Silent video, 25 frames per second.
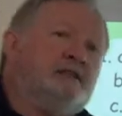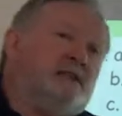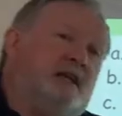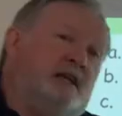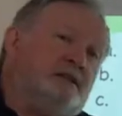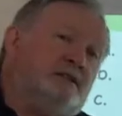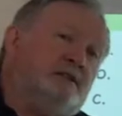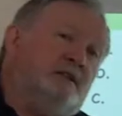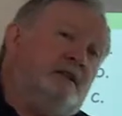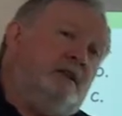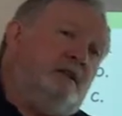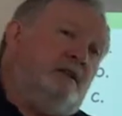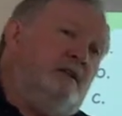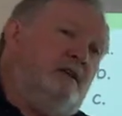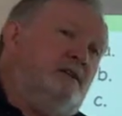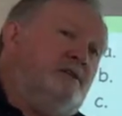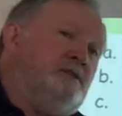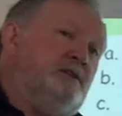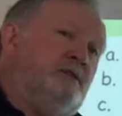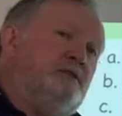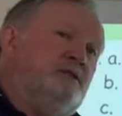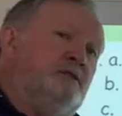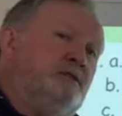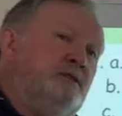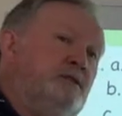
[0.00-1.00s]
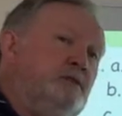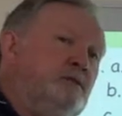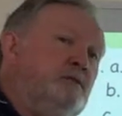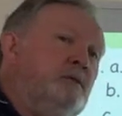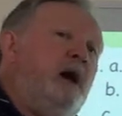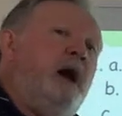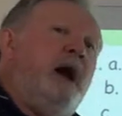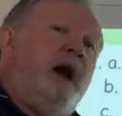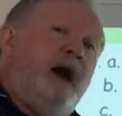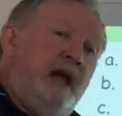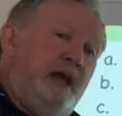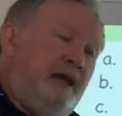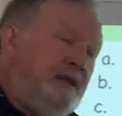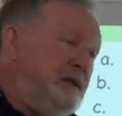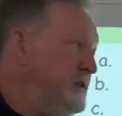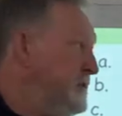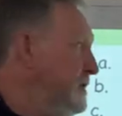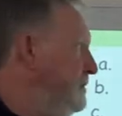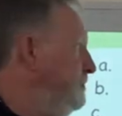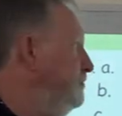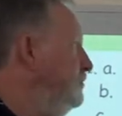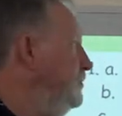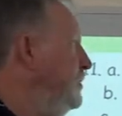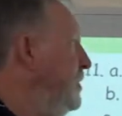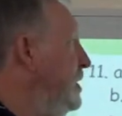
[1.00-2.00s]
is actually closer to 8.
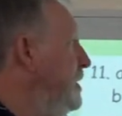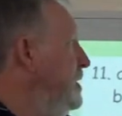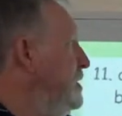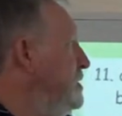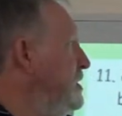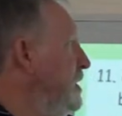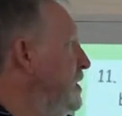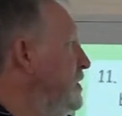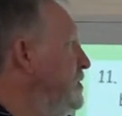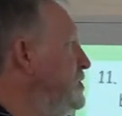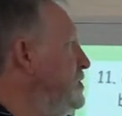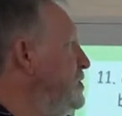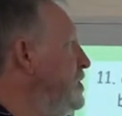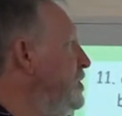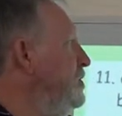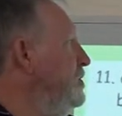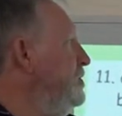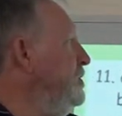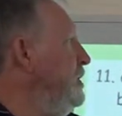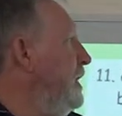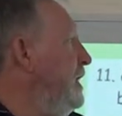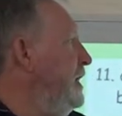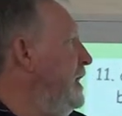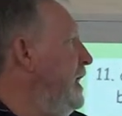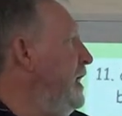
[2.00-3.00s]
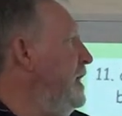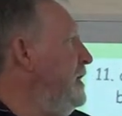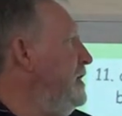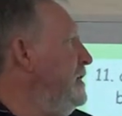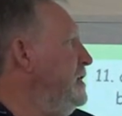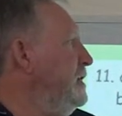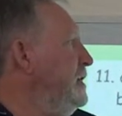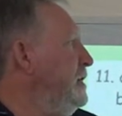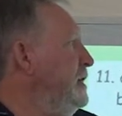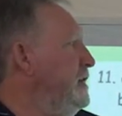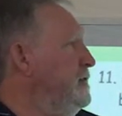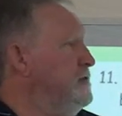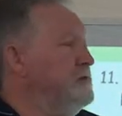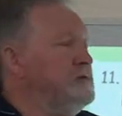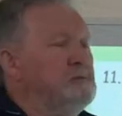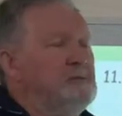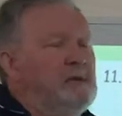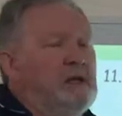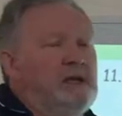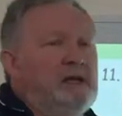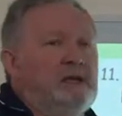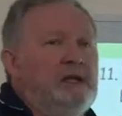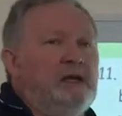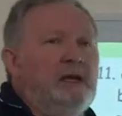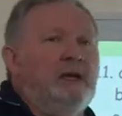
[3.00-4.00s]
So 2 and 8 gives
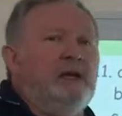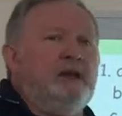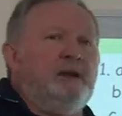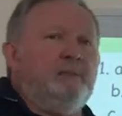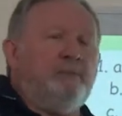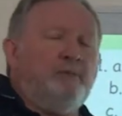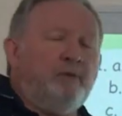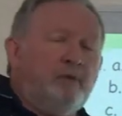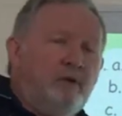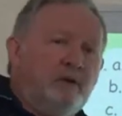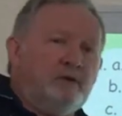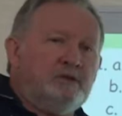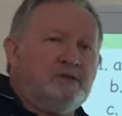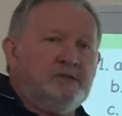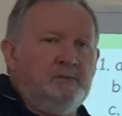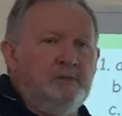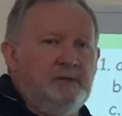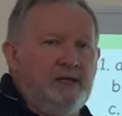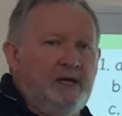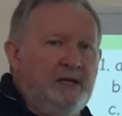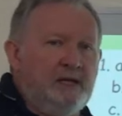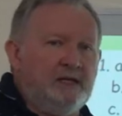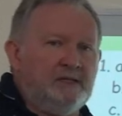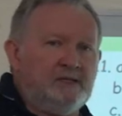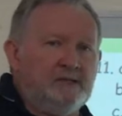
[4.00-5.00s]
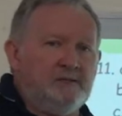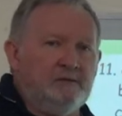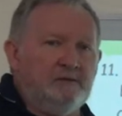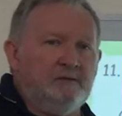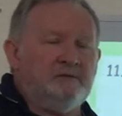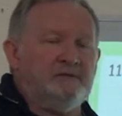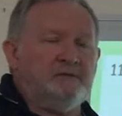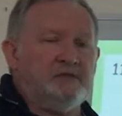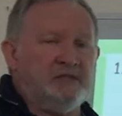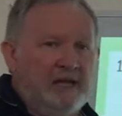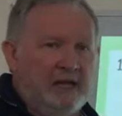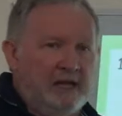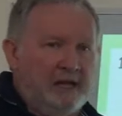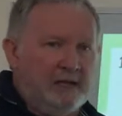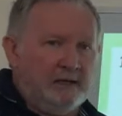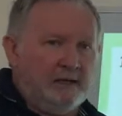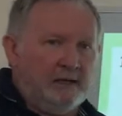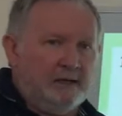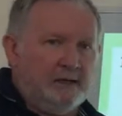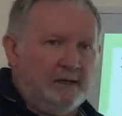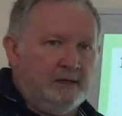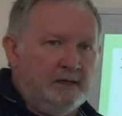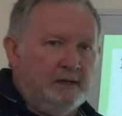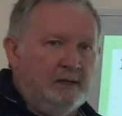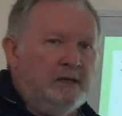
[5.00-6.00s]
me an approximate answer of 10.
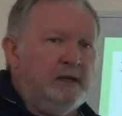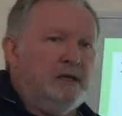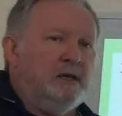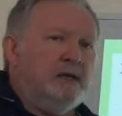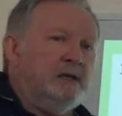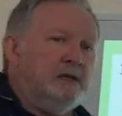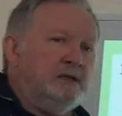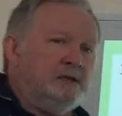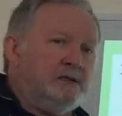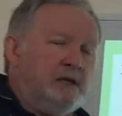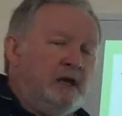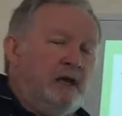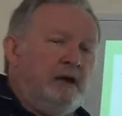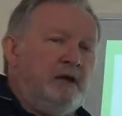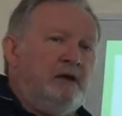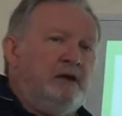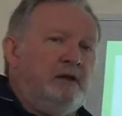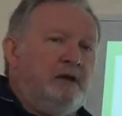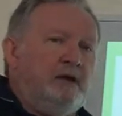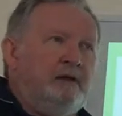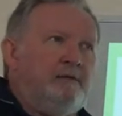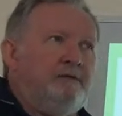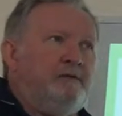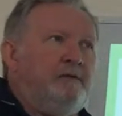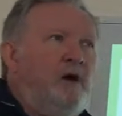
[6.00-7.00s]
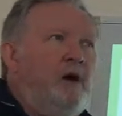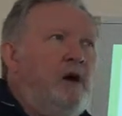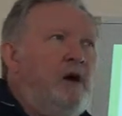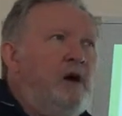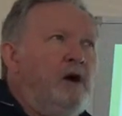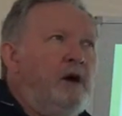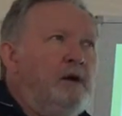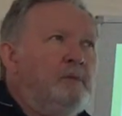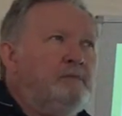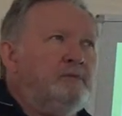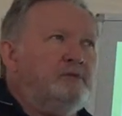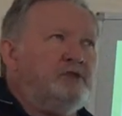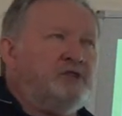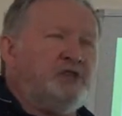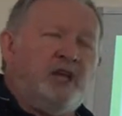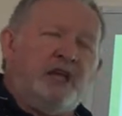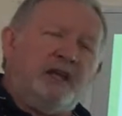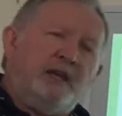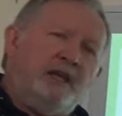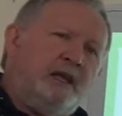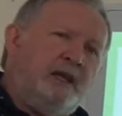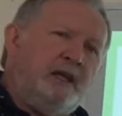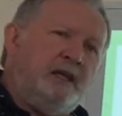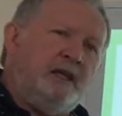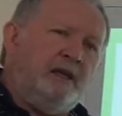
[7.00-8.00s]
So if I'm
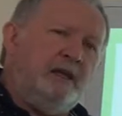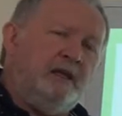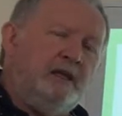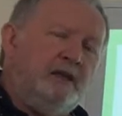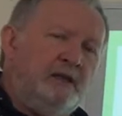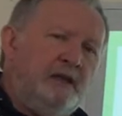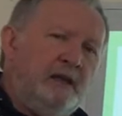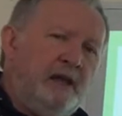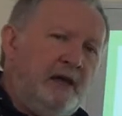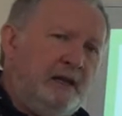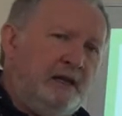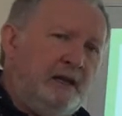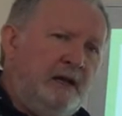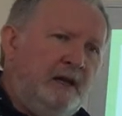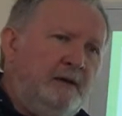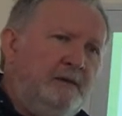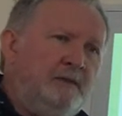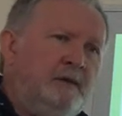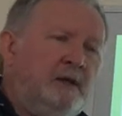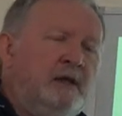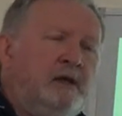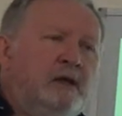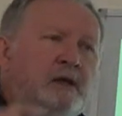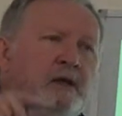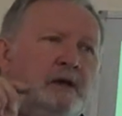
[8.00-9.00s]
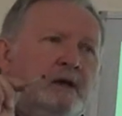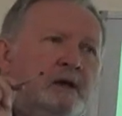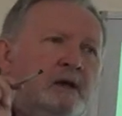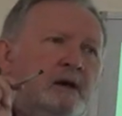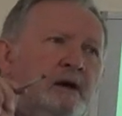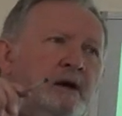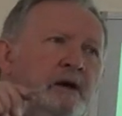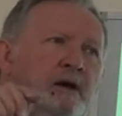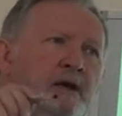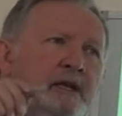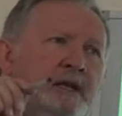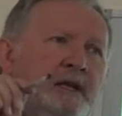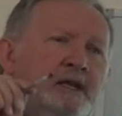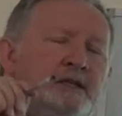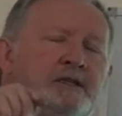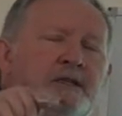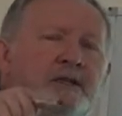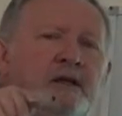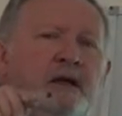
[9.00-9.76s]
checking later, I need